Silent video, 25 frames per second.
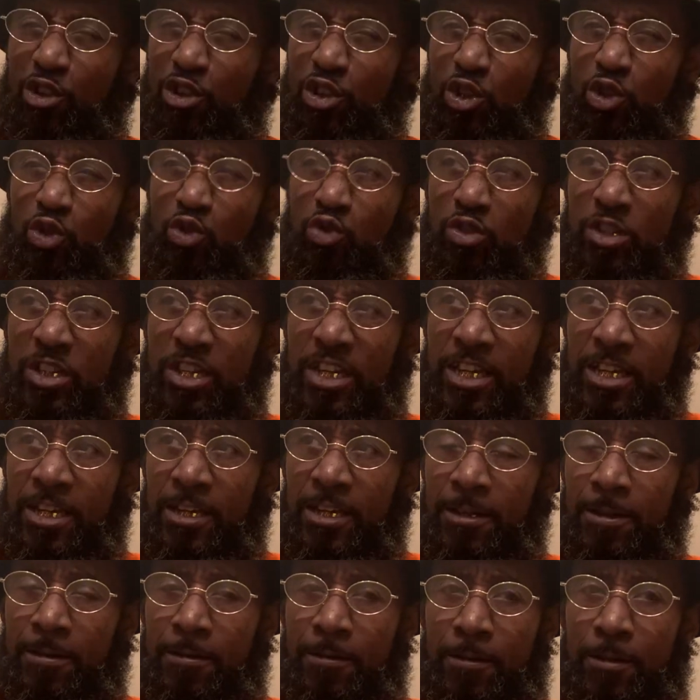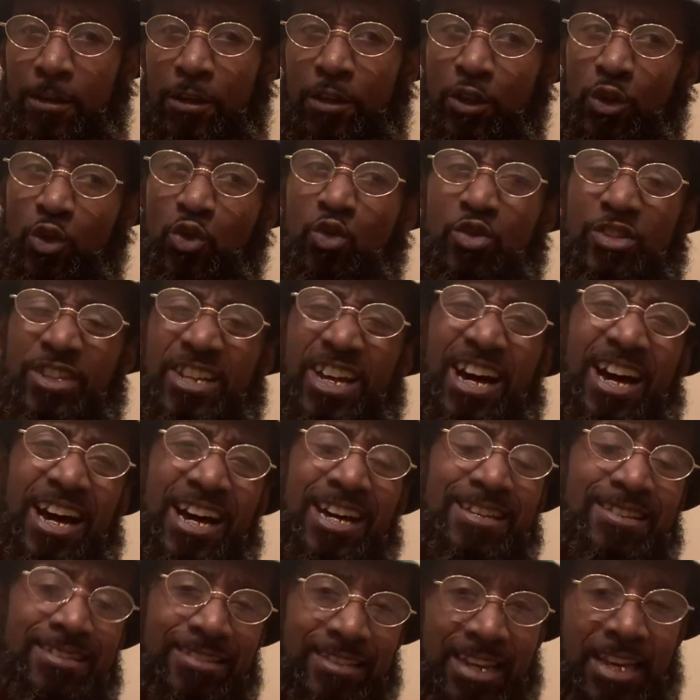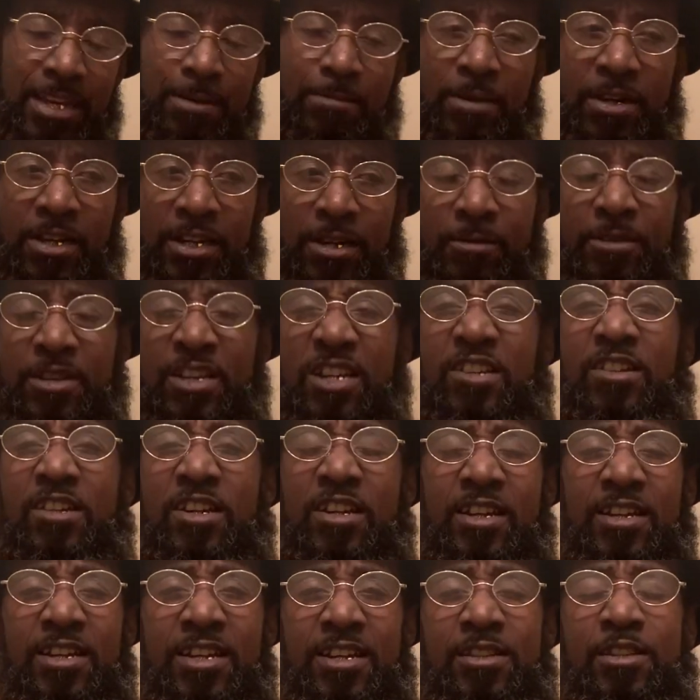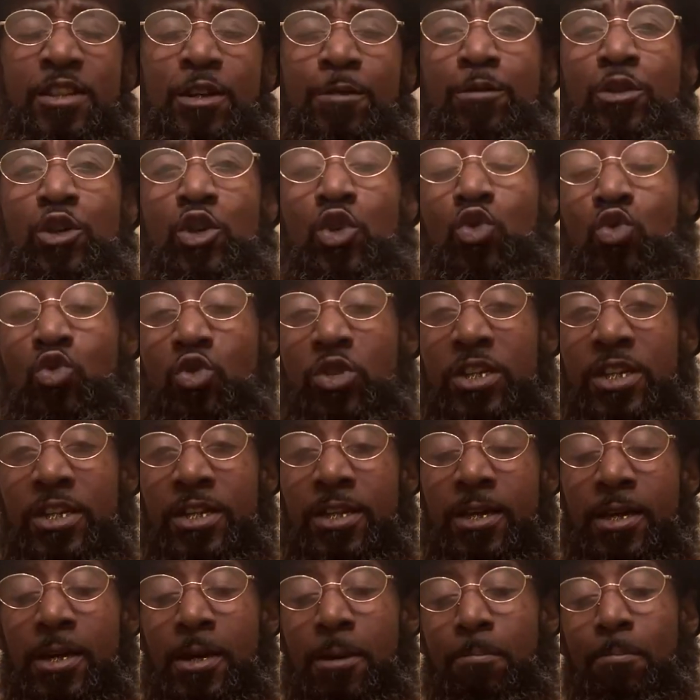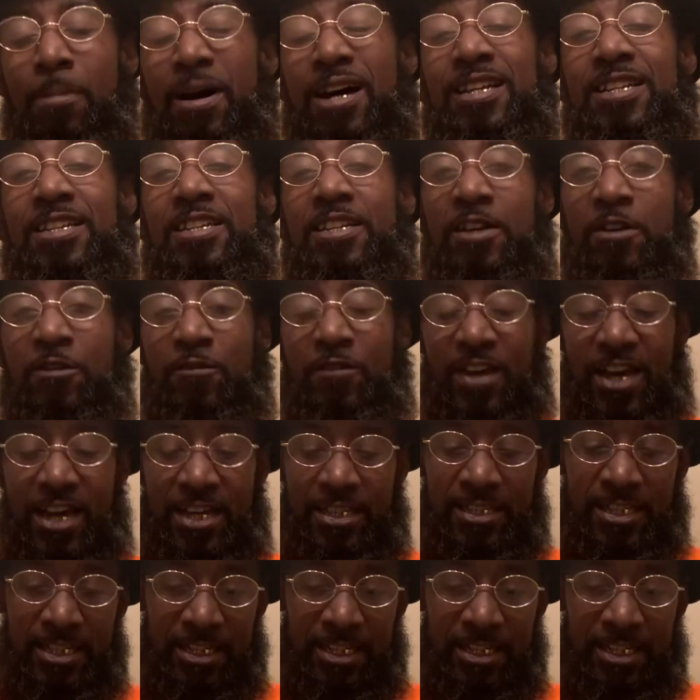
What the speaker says: usually use the I statement unless I'm using myself as the